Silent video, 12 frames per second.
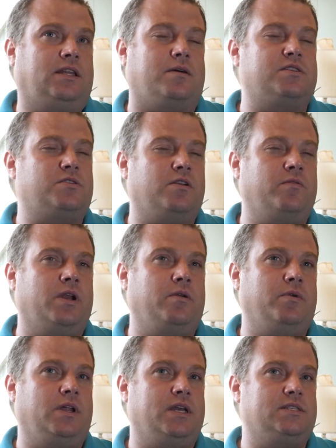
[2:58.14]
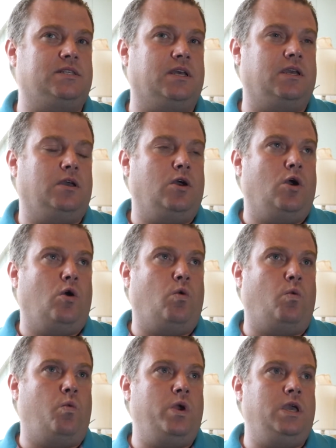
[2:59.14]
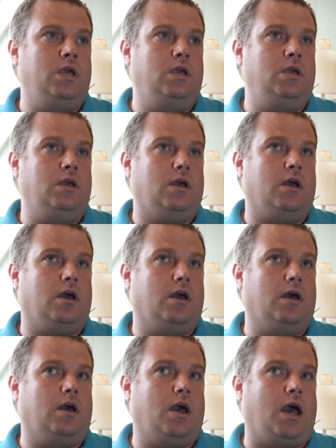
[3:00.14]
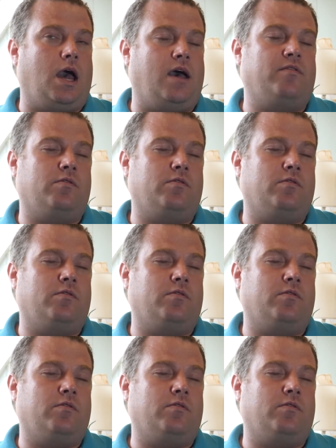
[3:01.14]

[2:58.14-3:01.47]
That was sort of when I realized like we have